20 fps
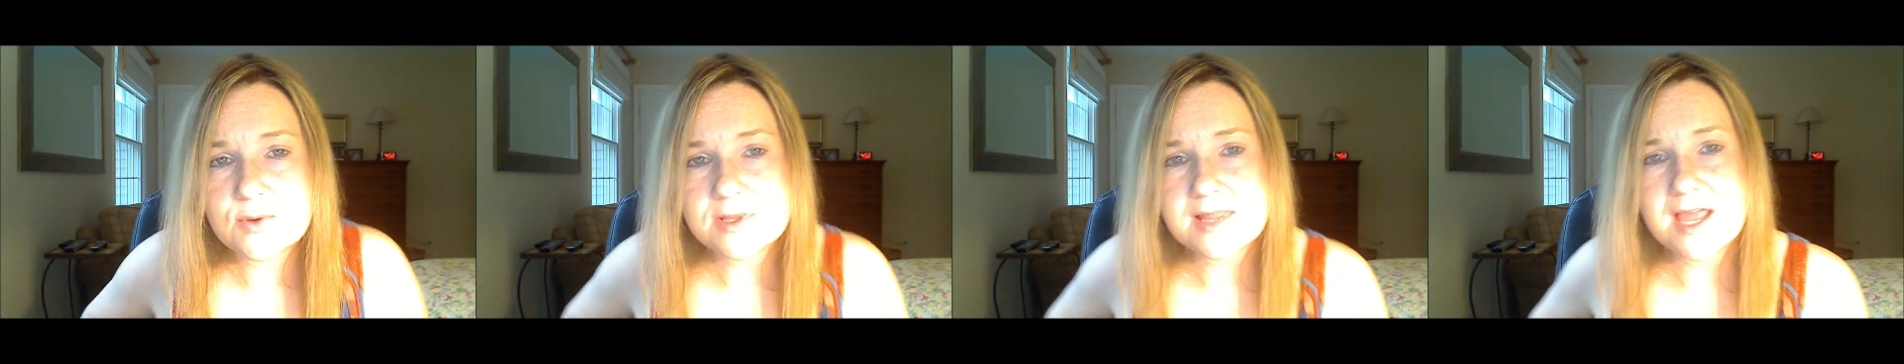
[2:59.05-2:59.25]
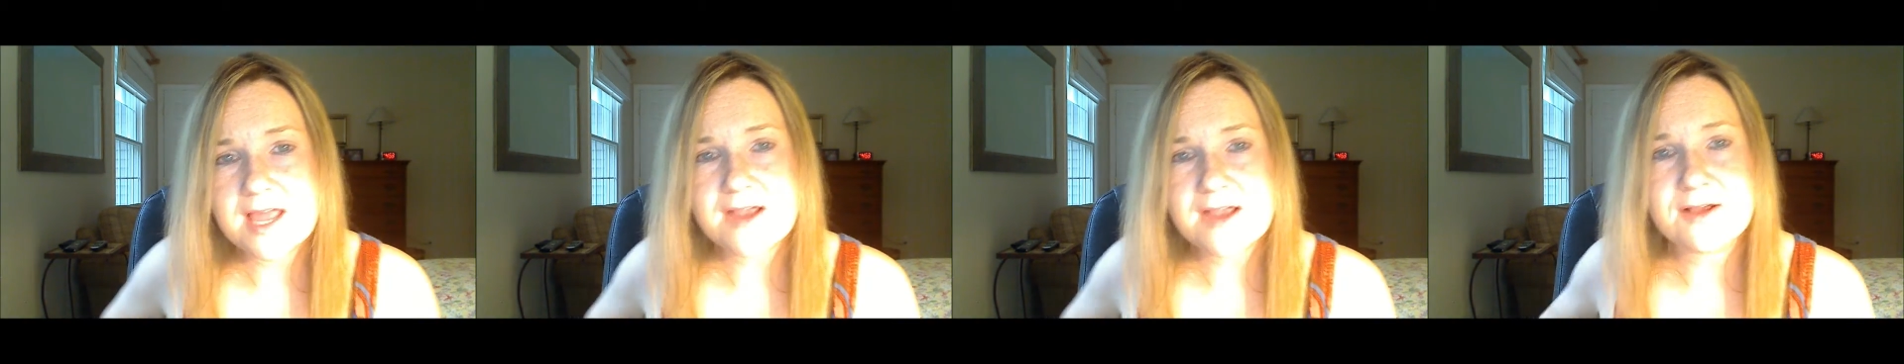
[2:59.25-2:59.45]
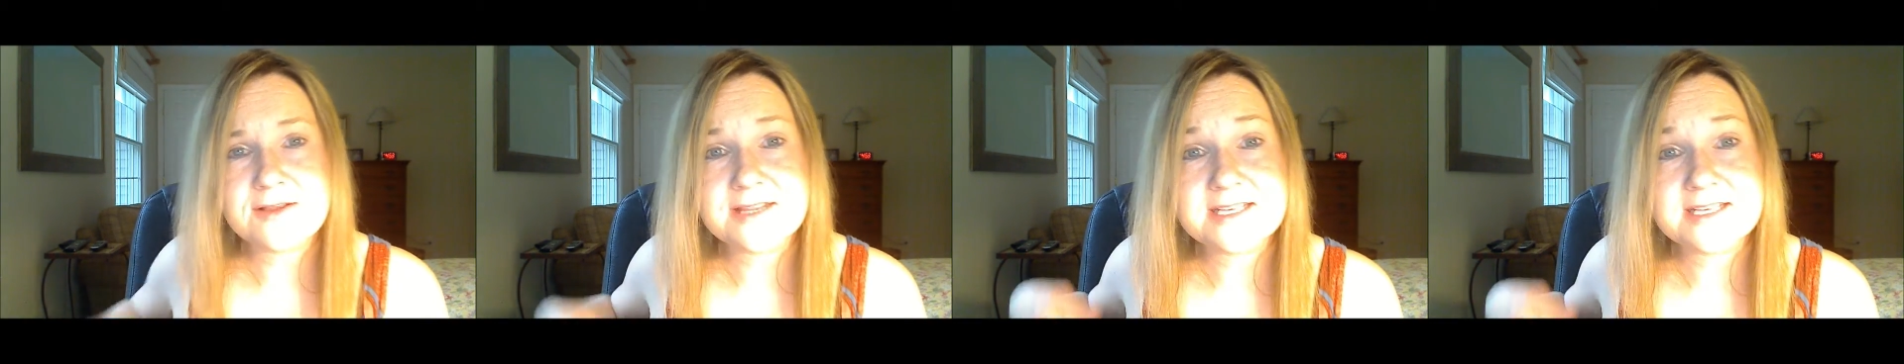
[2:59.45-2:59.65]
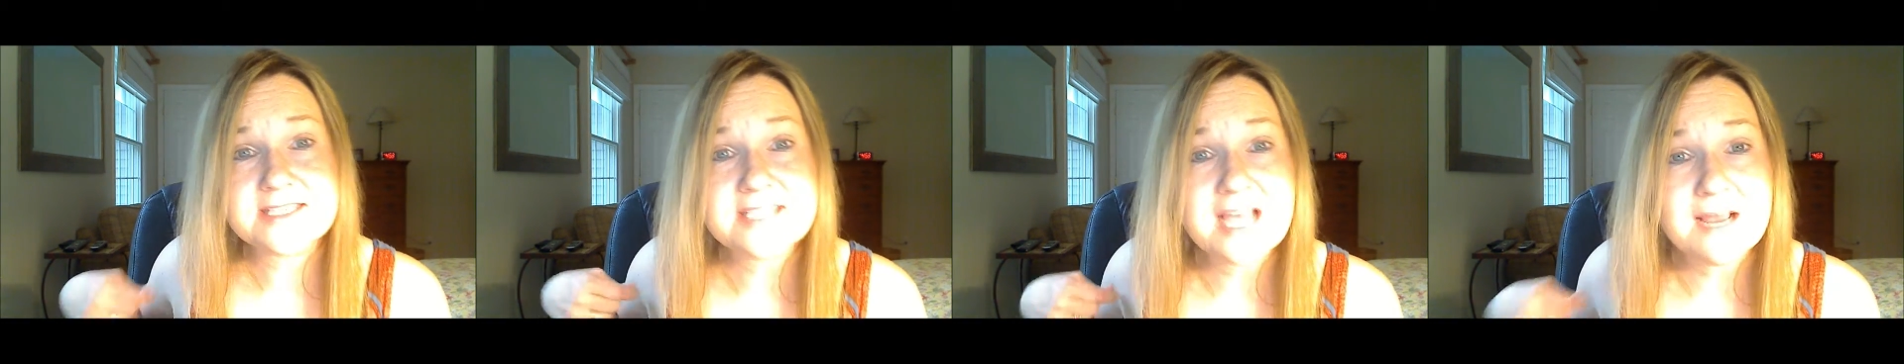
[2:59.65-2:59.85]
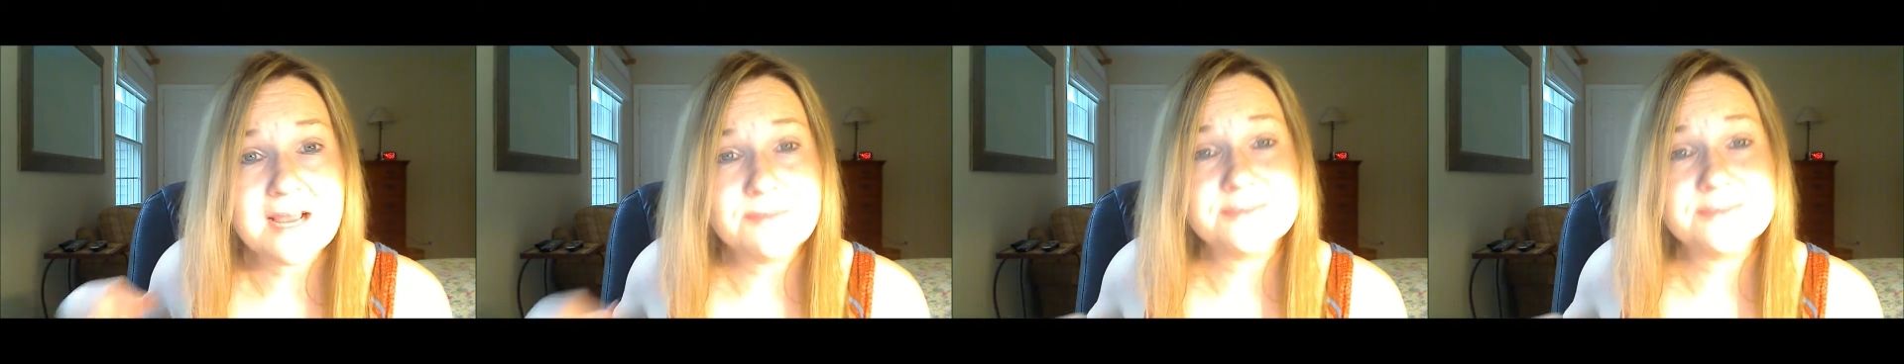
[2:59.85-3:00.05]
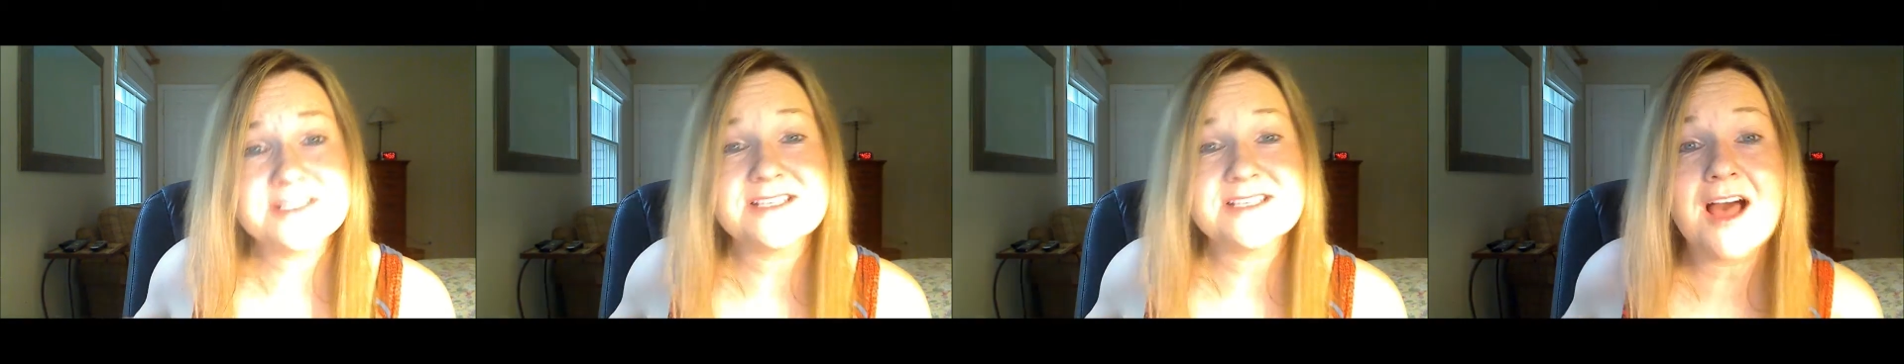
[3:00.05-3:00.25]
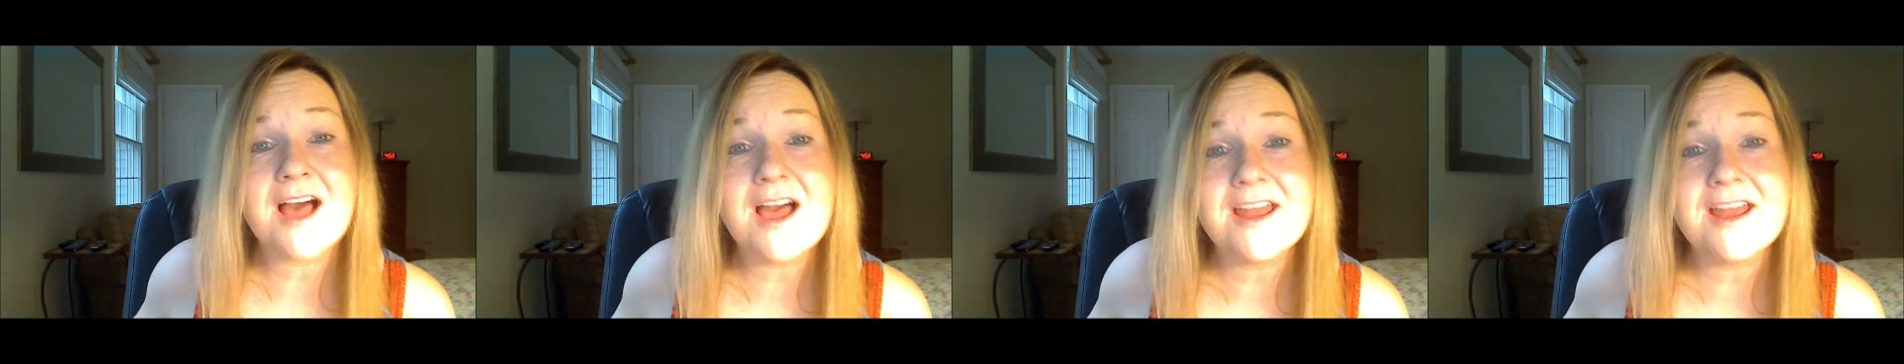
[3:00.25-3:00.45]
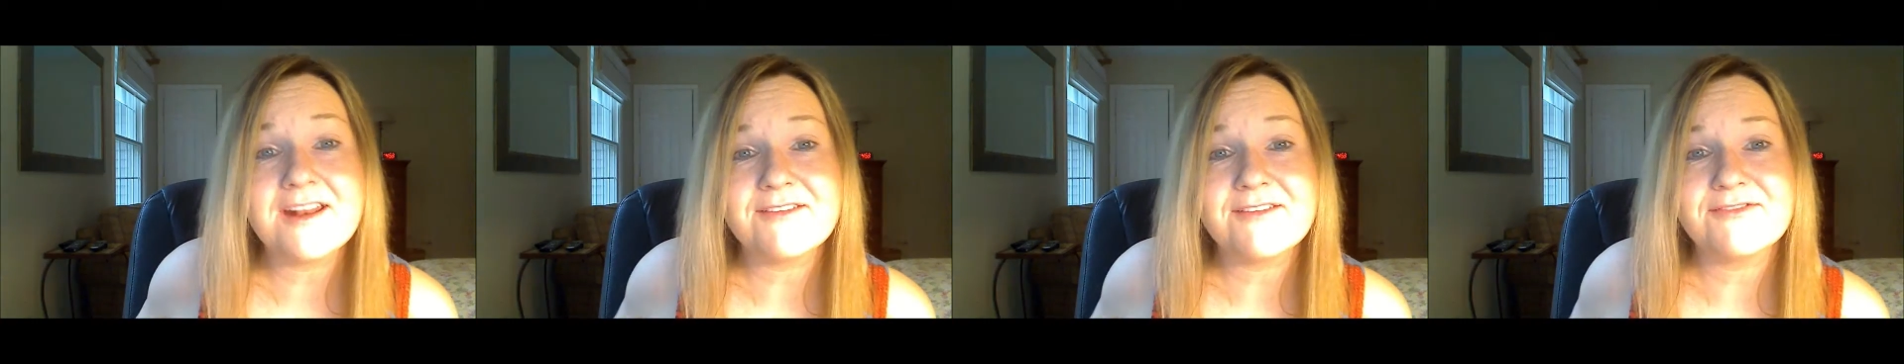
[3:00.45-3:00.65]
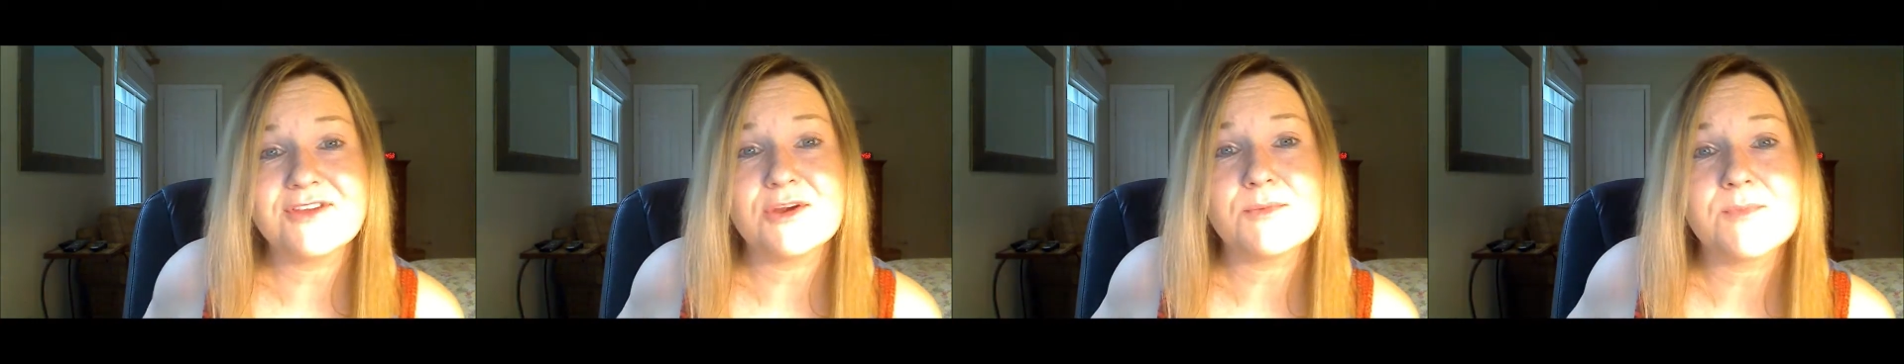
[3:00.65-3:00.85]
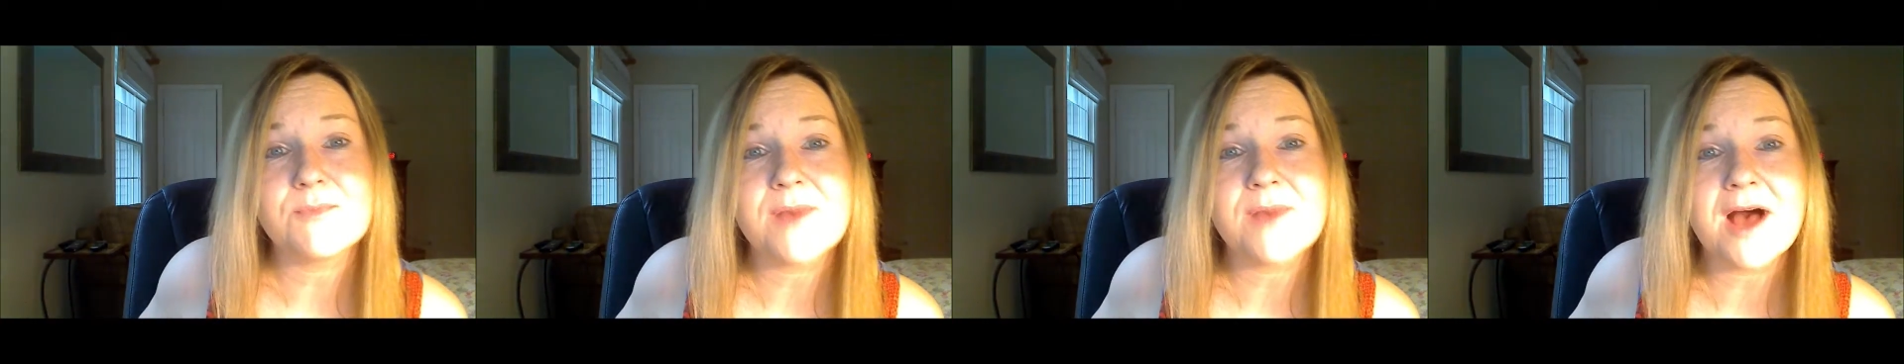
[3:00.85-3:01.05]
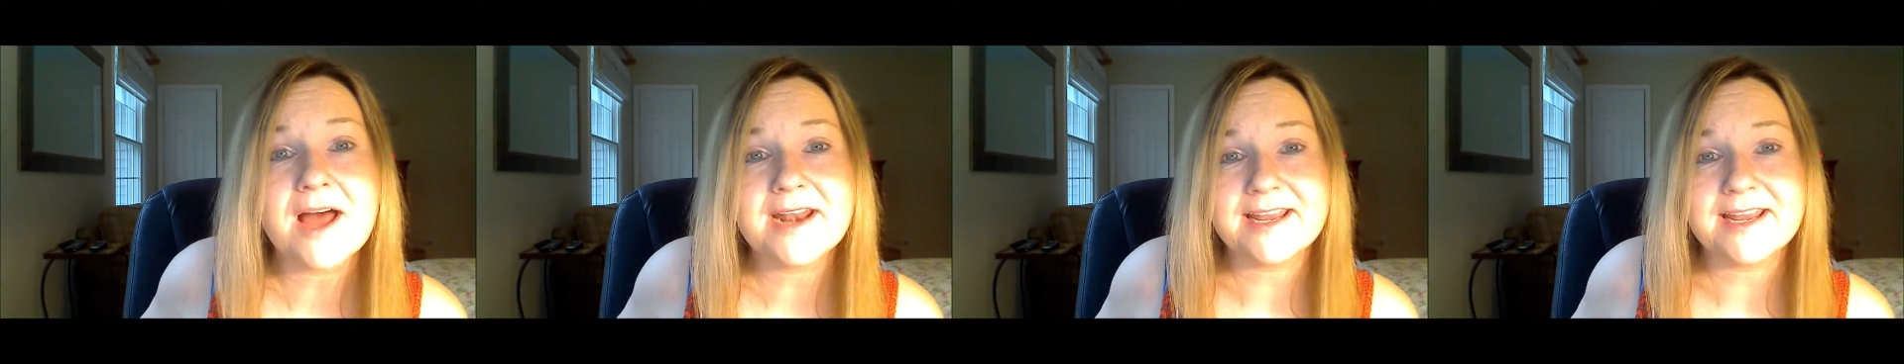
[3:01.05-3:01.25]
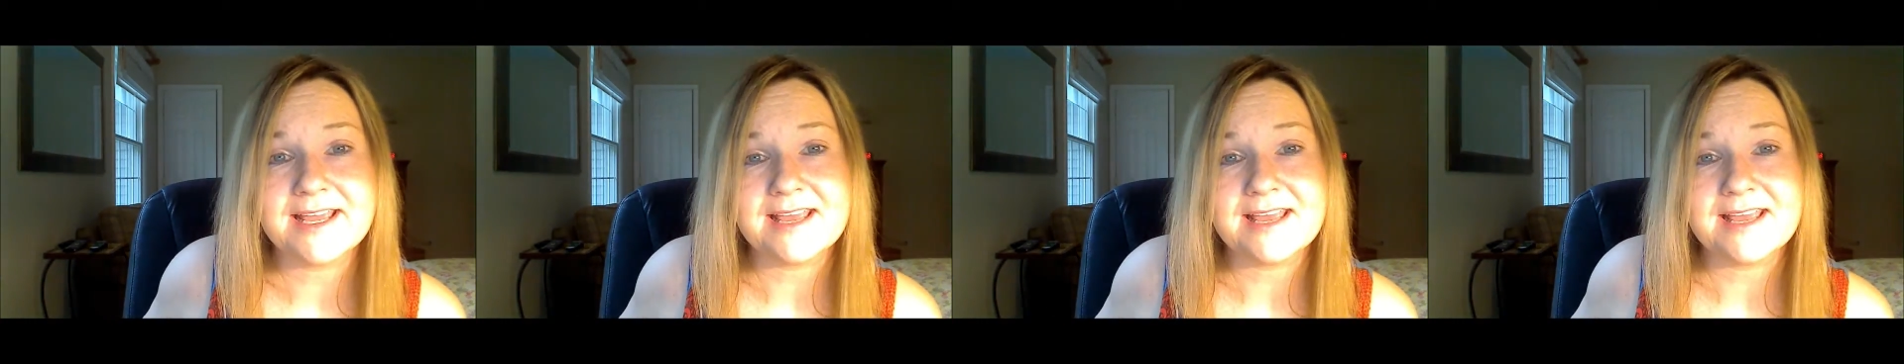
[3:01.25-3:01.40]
like on the same side of your body